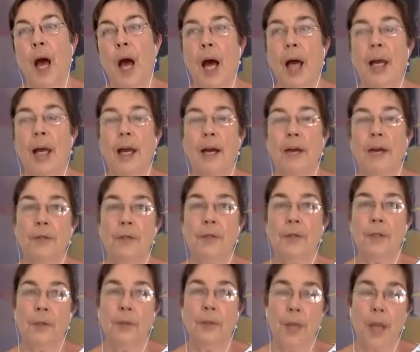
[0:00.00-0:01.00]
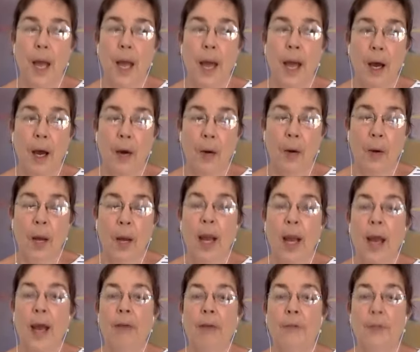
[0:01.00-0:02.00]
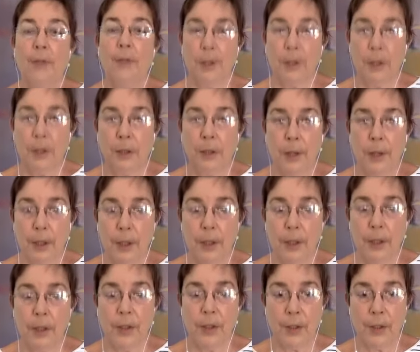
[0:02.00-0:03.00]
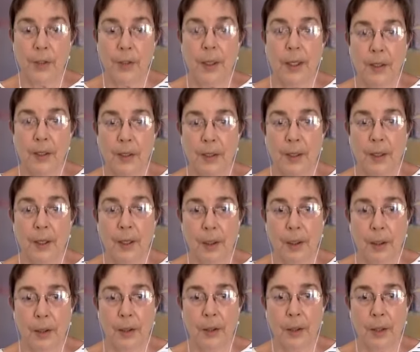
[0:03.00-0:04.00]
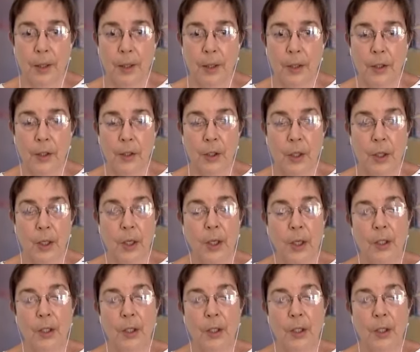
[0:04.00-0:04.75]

have to now have the courage, this takes a lot of courage,